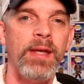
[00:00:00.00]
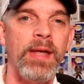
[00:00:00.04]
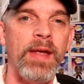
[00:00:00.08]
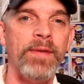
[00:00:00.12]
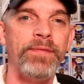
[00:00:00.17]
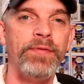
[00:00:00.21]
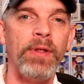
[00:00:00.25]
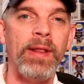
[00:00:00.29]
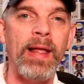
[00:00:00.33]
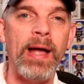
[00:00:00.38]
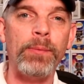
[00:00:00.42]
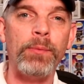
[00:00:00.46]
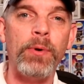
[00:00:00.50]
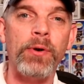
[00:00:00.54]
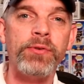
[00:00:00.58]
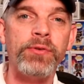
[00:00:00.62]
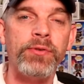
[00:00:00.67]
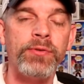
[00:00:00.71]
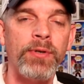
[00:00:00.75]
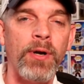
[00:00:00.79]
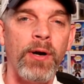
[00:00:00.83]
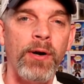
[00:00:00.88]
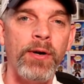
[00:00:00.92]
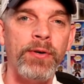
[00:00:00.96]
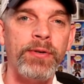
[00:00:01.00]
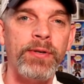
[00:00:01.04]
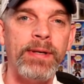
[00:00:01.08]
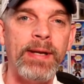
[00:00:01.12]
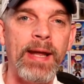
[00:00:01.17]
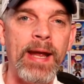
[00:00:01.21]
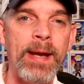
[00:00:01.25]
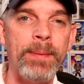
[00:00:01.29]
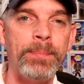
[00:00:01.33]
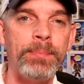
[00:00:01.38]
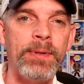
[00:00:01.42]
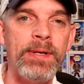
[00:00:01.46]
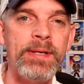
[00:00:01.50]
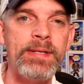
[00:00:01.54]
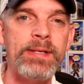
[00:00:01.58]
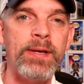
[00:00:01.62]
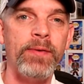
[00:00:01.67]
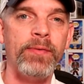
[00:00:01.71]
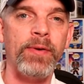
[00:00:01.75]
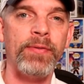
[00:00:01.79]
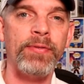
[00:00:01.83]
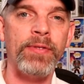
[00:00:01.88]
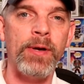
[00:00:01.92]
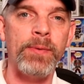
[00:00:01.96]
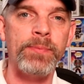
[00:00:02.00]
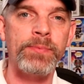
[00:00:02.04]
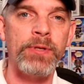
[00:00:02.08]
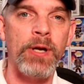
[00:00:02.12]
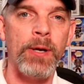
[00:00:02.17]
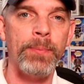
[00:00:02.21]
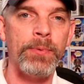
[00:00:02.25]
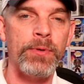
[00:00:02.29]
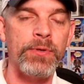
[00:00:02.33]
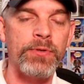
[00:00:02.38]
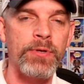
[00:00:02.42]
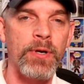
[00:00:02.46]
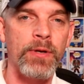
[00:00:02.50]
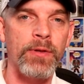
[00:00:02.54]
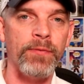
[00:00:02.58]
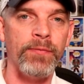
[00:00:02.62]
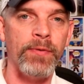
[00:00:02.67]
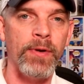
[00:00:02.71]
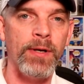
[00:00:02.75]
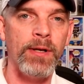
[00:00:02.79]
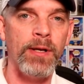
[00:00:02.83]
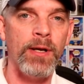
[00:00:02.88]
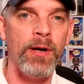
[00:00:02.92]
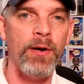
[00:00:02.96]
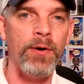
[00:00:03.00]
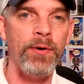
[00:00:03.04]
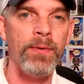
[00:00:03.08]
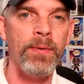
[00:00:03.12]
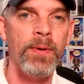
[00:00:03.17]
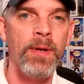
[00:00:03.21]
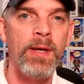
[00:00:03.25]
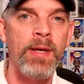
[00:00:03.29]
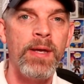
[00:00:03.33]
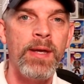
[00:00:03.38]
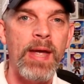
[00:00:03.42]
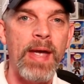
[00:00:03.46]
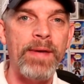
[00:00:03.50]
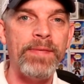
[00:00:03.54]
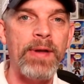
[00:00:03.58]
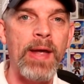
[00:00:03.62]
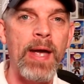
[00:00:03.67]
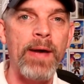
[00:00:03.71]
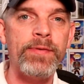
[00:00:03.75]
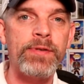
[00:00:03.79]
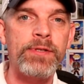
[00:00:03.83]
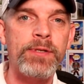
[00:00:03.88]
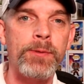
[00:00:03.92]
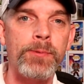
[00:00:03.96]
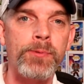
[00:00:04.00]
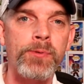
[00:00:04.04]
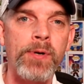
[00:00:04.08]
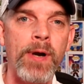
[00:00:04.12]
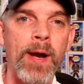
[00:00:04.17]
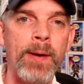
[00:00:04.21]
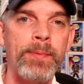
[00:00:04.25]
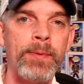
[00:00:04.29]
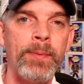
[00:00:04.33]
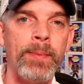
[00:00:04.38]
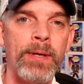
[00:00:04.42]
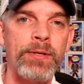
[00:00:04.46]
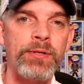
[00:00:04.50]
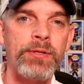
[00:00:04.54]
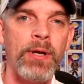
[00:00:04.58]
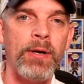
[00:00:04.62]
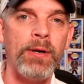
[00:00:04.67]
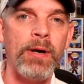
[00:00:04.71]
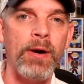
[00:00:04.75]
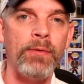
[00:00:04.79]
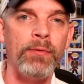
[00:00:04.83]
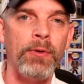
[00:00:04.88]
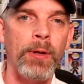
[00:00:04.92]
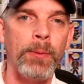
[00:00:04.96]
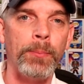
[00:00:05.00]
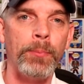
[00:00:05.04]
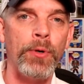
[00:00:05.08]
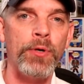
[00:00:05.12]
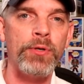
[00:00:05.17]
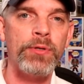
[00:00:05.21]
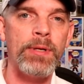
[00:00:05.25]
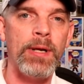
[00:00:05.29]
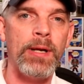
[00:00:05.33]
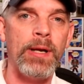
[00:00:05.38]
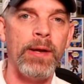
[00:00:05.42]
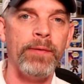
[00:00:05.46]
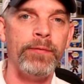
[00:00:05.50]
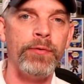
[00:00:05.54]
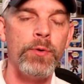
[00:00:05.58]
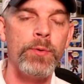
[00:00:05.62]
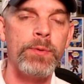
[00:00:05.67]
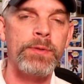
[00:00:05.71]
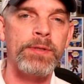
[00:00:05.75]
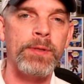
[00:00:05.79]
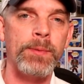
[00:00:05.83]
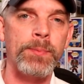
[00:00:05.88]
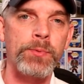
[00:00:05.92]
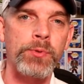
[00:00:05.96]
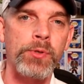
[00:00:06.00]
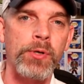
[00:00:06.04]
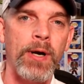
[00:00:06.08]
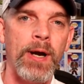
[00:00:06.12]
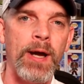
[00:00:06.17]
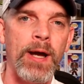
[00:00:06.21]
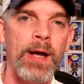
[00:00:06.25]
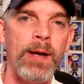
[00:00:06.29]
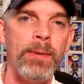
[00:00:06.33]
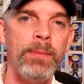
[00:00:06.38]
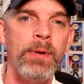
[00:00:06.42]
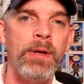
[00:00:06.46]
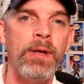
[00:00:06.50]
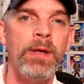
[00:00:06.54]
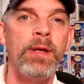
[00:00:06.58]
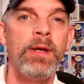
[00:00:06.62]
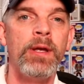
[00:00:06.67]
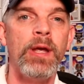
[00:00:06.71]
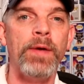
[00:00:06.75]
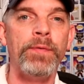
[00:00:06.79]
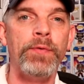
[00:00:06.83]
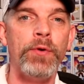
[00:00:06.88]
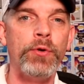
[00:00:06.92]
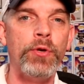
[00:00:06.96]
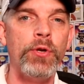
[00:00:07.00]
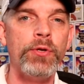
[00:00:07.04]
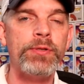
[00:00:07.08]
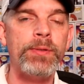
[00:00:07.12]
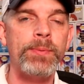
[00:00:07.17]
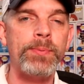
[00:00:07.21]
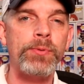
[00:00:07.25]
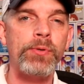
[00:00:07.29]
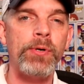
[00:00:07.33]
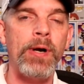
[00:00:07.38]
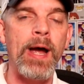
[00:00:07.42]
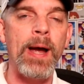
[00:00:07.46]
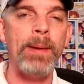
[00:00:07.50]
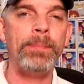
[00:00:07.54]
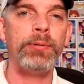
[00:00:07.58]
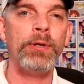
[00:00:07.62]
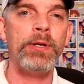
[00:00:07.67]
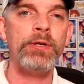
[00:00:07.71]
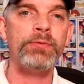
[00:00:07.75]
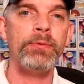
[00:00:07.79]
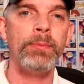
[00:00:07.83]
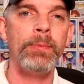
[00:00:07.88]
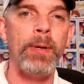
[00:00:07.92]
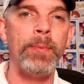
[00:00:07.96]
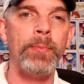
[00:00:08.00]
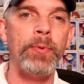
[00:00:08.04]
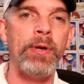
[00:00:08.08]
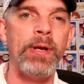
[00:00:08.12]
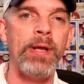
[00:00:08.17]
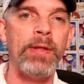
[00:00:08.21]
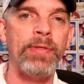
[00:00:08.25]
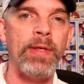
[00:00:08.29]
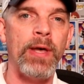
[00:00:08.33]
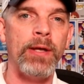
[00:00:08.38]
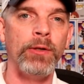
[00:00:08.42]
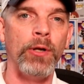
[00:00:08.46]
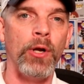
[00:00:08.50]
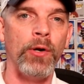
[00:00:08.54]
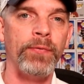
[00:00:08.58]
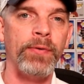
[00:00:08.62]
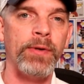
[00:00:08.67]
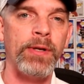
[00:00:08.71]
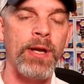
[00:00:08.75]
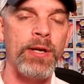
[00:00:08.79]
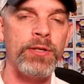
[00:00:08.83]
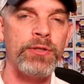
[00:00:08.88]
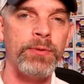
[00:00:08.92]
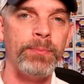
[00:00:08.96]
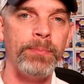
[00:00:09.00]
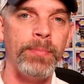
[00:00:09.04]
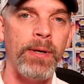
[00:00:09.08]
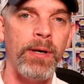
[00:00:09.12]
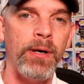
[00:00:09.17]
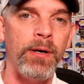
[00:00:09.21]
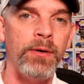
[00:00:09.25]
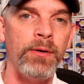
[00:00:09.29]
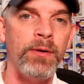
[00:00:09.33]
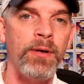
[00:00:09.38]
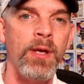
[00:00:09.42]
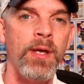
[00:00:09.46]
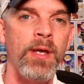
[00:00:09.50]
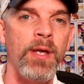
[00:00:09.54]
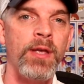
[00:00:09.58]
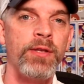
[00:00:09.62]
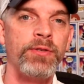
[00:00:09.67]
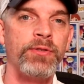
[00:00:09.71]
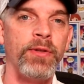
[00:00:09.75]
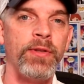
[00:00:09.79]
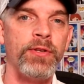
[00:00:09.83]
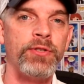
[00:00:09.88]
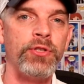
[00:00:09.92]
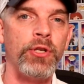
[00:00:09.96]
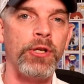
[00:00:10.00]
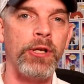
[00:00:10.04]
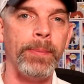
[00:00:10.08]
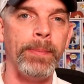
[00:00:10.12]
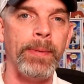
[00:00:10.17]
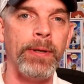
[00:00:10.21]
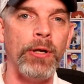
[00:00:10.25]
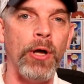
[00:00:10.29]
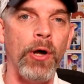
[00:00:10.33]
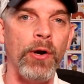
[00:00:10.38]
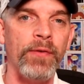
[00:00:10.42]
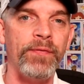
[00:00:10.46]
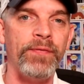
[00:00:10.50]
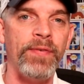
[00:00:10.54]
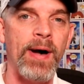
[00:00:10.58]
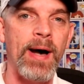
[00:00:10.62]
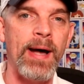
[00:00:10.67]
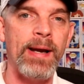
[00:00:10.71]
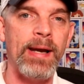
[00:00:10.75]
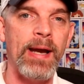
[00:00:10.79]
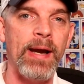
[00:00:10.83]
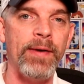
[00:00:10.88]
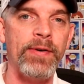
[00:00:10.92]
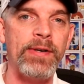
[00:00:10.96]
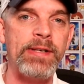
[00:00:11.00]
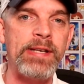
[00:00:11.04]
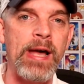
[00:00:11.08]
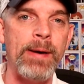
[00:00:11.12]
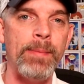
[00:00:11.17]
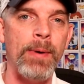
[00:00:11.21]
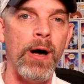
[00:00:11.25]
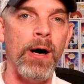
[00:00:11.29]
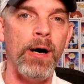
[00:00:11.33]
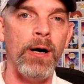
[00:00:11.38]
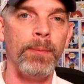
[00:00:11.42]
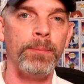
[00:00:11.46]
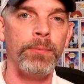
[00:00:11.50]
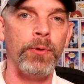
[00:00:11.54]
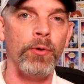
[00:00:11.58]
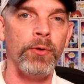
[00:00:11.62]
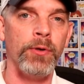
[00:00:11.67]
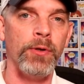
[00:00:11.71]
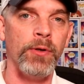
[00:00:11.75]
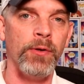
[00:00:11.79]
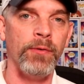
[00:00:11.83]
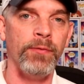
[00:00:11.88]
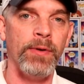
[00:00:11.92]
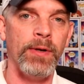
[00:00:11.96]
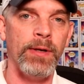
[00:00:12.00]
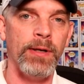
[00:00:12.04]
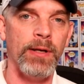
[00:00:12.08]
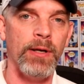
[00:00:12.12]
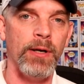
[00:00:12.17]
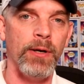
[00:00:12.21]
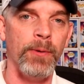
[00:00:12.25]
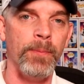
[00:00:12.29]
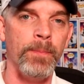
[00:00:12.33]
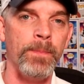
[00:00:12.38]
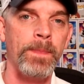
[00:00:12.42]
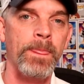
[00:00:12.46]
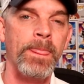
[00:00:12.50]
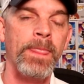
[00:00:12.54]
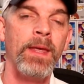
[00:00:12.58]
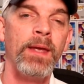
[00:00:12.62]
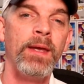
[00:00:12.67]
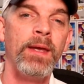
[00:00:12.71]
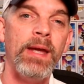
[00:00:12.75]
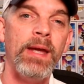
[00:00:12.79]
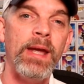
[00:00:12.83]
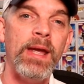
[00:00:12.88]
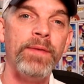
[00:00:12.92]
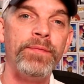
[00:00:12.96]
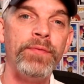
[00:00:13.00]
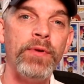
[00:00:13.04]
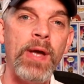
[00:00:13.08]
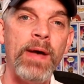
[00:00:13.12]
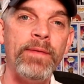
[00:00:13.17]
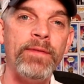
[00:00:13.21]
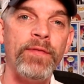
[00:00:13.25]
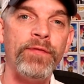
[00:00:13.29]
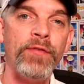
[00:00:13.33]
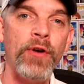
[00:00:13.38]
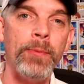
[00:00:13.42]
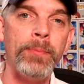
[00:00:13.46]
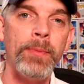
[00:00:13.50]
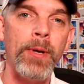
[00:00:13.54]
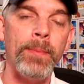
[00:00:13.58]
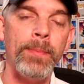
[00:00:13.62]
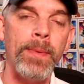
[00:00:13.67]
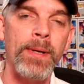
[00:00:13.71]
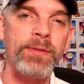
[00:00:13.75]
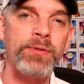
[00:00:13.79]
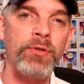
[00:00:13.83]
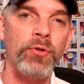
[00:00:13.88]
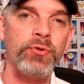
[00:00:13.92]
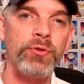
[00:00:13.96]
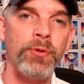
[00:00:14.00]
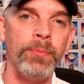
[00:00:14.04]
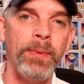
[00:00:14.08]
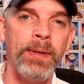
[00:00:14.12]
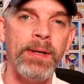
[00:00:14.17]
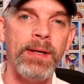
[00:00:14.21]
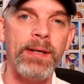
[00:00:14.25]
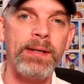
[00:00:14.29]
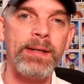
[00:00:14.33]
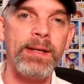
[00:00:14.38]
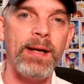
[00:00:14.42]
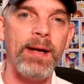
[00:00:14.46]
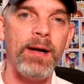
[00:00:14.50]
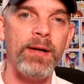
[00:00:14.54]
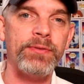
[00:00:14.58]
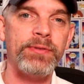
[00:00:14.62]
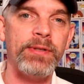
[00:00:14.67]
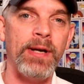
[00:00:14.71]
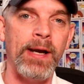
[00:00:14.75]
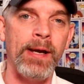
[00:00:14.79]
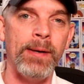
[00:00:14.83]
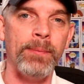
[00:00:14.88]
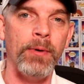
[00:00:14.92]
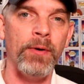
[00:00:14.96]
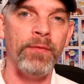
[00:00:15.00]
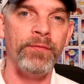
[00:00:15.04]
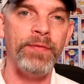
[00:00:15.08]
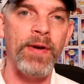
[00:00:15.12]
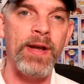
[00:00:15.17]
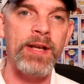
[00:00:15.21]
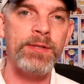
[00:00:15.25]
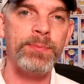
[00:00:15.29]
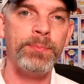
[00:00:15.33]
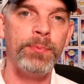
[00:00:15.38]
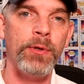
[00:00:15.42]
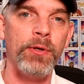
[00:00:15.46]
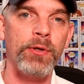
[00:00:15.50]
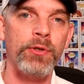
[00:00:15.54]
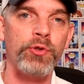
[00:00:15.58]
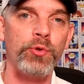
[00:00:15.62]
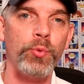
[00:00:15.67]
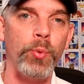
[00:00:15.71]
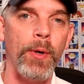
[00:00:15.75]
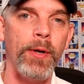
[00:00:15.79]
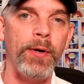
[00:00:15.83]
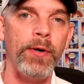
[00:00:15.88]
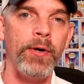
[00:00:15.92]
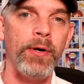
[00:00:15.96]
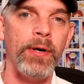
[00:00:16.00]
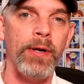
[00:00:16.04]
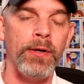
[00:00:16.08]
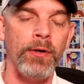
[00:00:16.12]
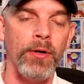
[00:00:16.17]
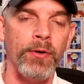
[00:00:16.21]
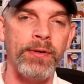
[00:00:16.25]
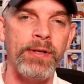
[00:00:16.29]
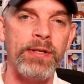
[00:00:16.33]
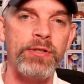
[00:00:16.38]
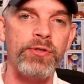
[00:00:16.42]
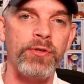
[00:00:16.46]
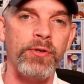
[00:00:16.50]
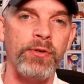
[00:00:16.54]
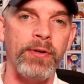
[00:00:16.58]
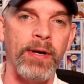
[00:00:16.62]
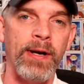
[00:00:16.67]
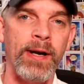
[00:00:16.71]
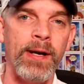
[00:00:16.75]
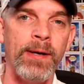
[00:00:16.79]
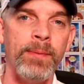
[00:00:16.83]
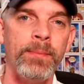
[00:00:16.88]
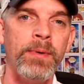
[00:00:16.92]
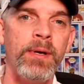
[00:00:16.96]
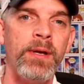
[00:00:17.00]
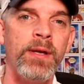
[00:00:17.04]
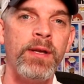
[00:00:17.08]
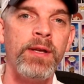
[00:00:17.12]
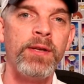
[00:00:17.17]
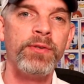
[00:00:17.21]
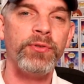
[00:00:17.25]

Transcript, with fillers: If you like what you saw here today, please give it a thumbs up and share the video. If you haven't subscribed to my channel, I really appreciate it if you would subscribe. If you do subscribe, please remember to hit that notification bell so that you can be notified every time I upload a new video. If you haven't found me on my social media accounts, I am on Facebook, Twitter, and on Instagram.